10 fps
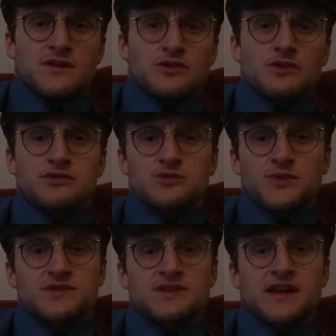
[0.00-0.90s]
Those
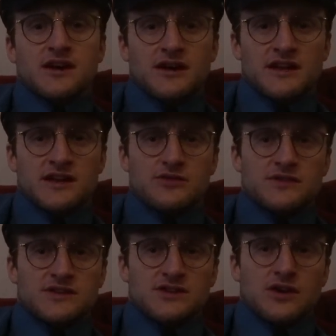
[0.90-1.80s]
with psychotic
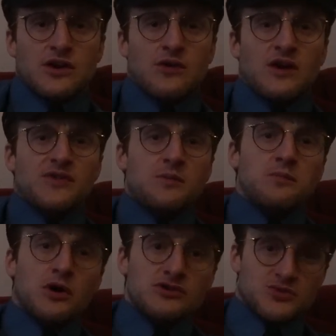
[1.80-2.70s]
illness are at the
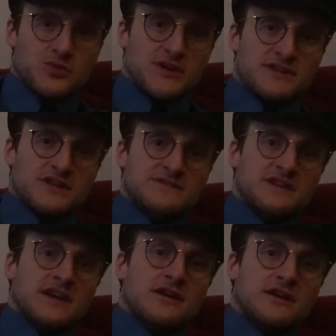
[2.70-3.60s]
most risk of
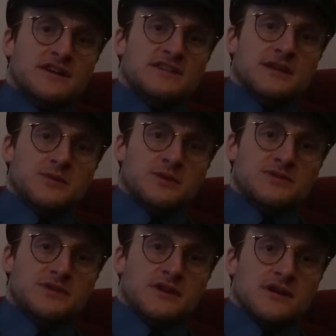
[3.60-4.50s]
psychotic
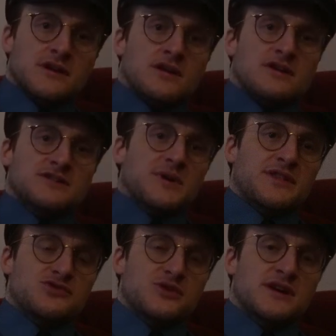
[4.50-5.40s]
symptoms caused by
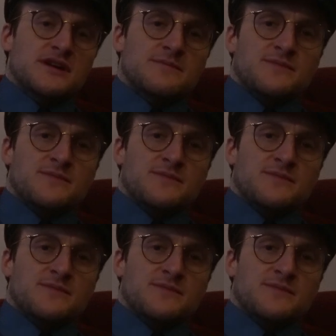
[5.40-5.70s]
the drug.